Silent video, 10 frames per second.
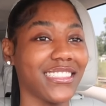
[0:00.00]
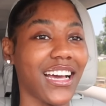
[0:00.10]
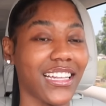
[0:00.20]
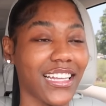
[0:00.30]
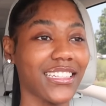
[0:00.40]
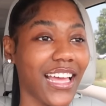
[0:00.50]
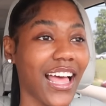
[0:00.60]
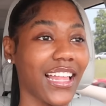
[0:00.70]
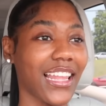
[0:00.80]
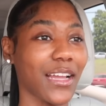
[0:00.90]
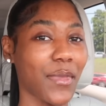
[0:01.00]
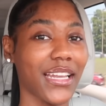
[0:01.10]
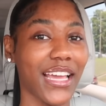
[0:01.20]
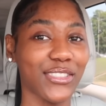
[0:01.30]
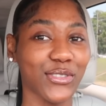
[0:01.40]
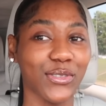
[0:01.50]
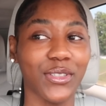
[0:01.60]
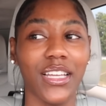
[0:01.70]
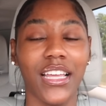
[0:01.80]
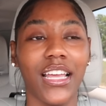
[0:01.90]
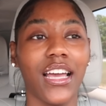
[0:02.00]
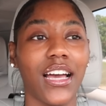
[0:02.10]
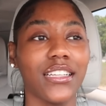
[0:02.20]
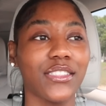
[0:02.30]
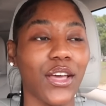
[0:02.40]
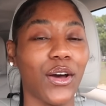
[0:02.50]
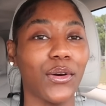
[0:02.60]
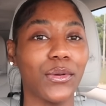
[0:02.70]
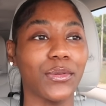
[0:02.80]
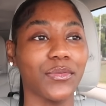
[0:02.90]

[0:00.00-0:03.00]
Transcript: I, I, I like my natural. So